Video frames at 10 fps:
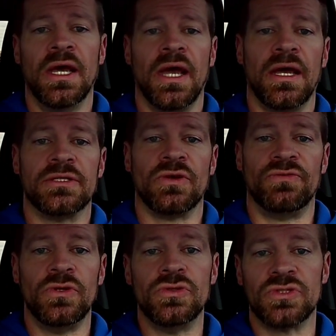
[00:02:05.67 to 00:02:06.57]
And so if
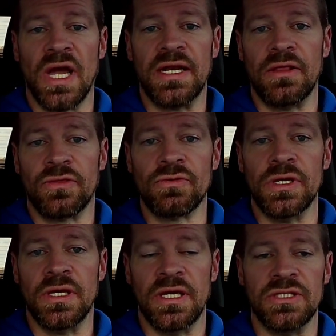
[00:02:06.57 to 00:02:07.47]
you use
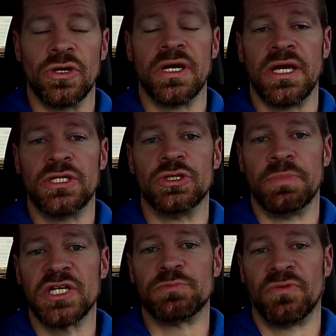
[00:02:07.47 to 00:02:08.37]
93, you're going to get your
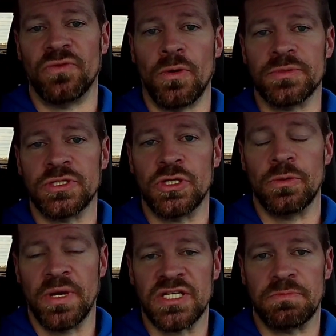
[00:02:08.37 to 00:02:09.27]
best performance and your
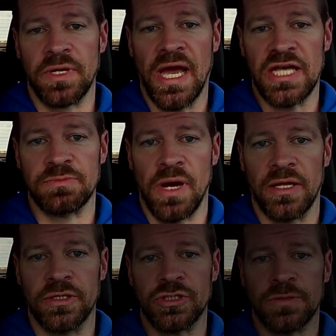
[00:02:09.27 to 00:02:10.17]
best gas
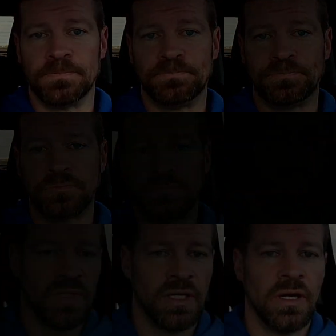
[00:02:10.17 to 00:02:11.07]
mileage.
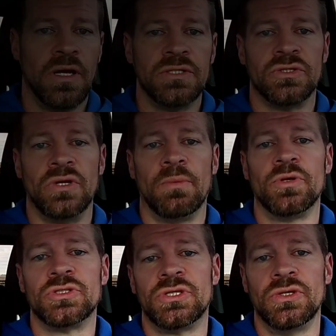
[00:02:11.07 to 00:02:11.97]
So
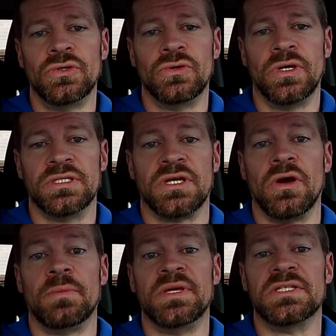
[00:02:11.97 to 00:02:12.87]
number 2 is
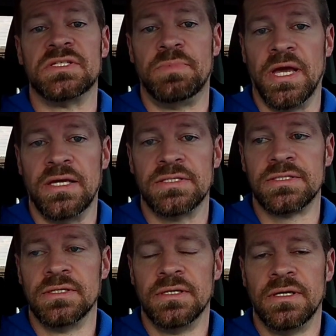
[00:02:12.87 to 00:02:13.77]
going to be space.